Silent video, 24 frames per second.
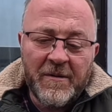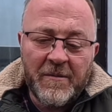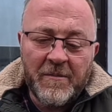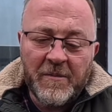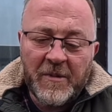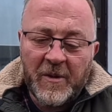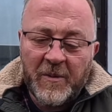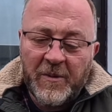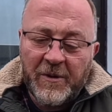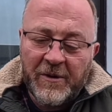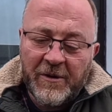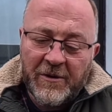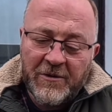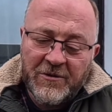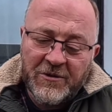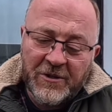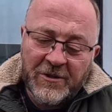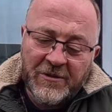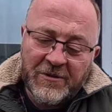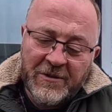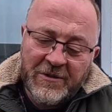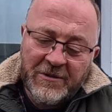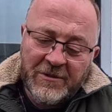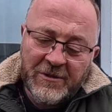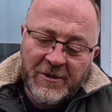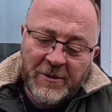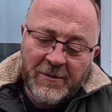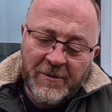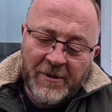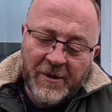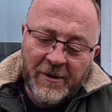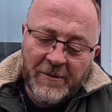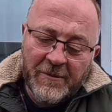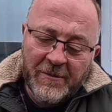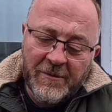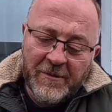Maybe you can adjust these, I don't
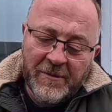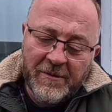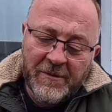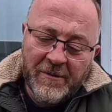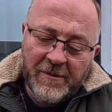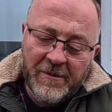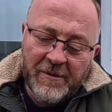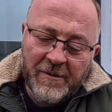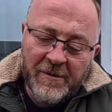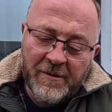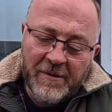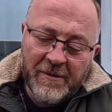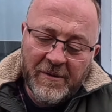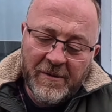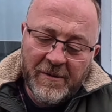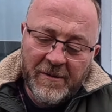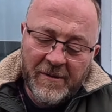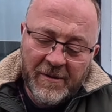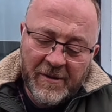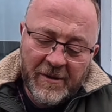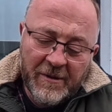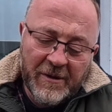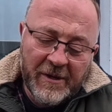know. Oh,